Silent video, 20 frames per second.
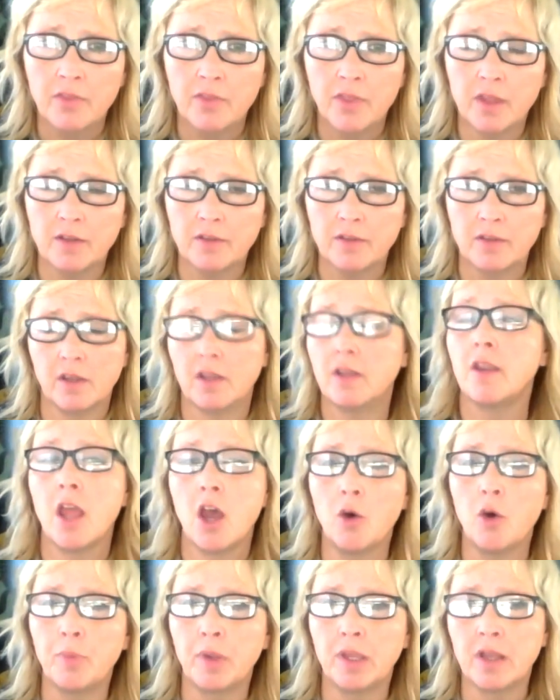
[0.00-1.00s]

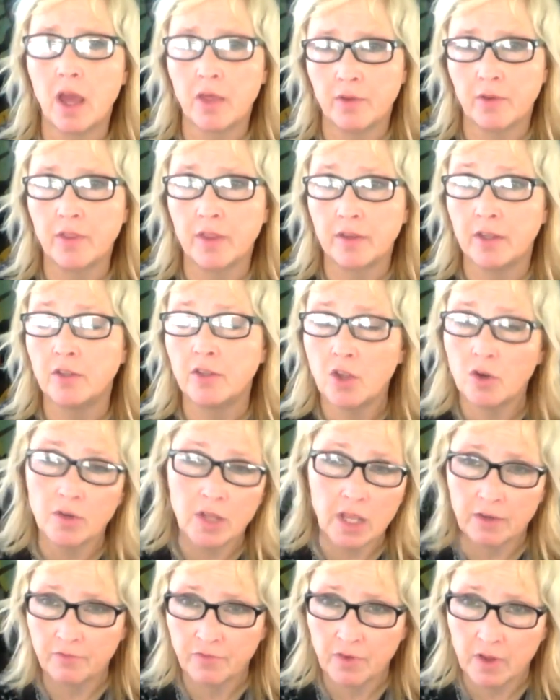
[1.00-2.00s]
other than to
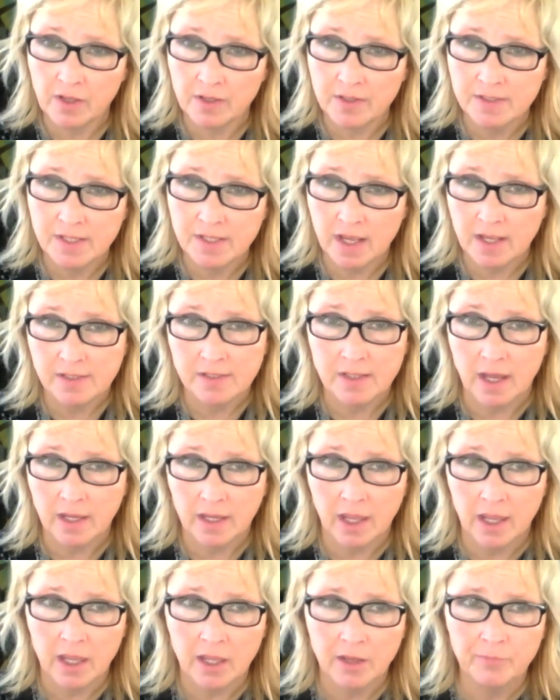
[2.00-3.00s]
donate funds as I
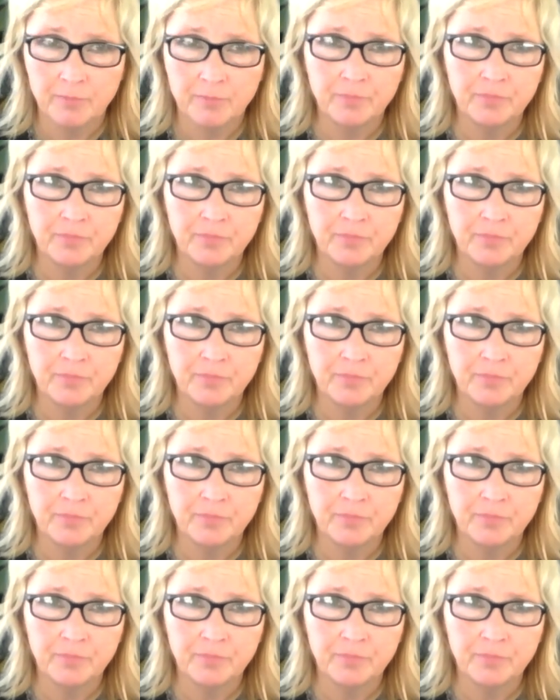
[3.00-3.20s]
can.